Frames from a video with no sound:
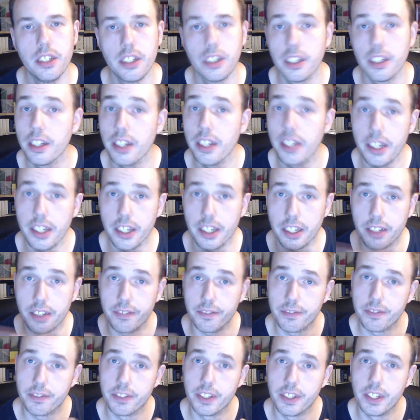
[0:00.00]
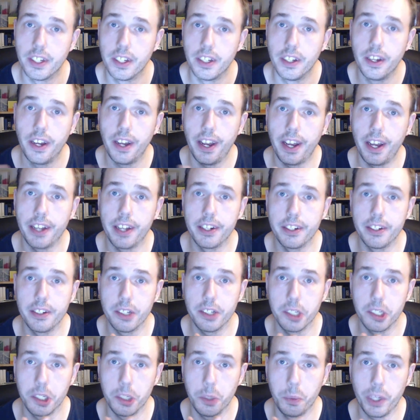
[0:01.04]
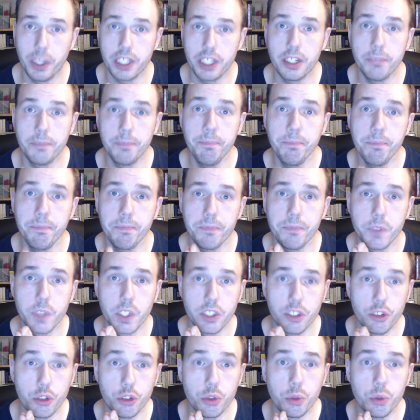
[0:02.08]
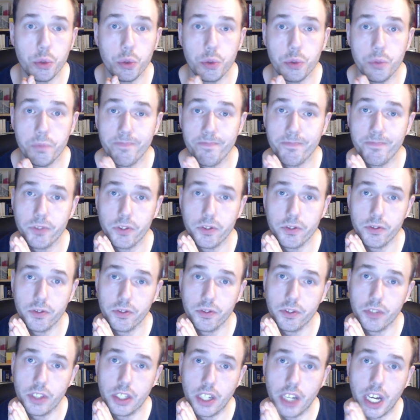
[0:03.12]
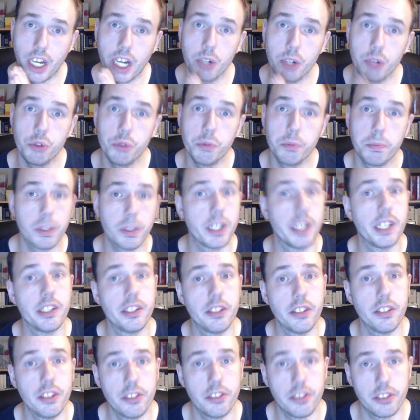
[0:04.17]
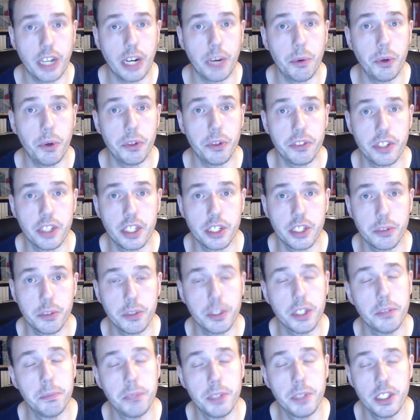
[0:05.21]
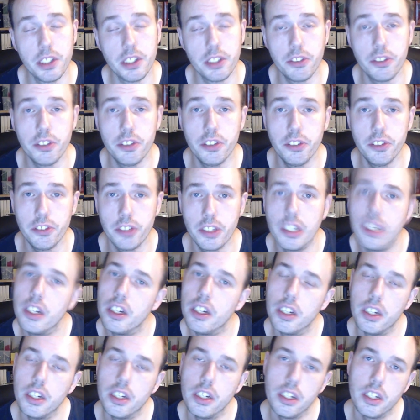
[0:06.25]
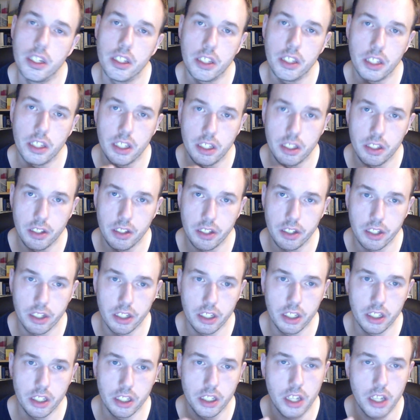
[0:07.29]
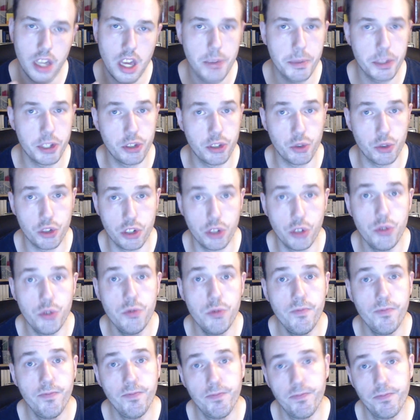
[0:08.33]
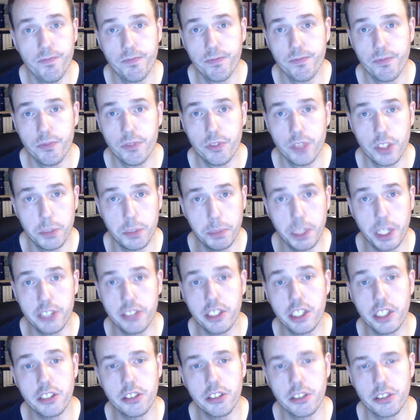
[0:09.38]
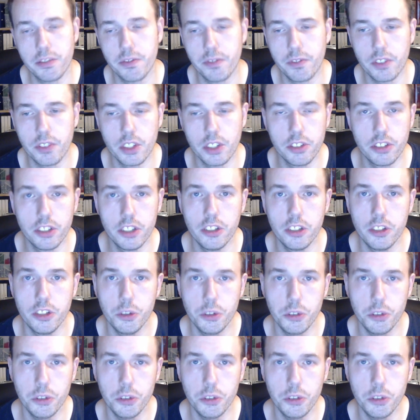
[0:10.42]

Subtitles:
Hi, and welcome to How to Play Star Wars X-Wing Miniatures, Episode 2, the basics continued.